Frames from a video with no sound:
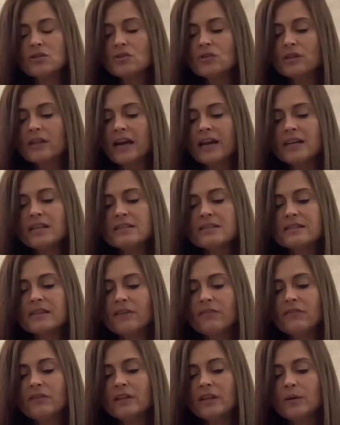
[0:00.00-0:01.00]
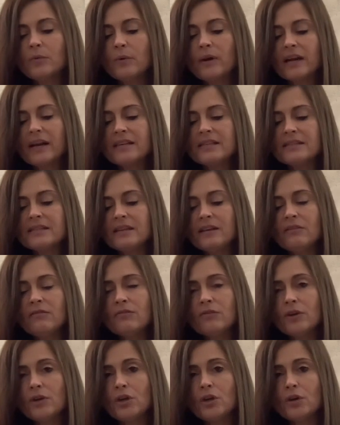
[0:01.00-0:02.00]
So that is definitely what I see
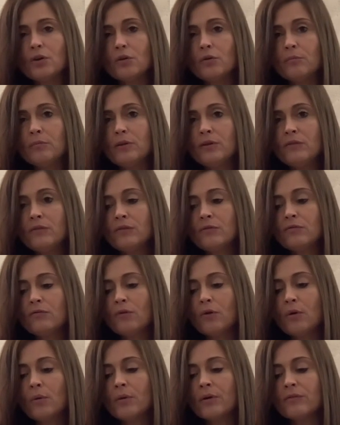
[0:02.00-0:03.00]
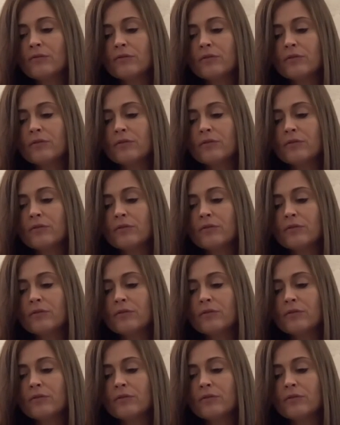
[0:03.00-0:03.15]
for you moving forward.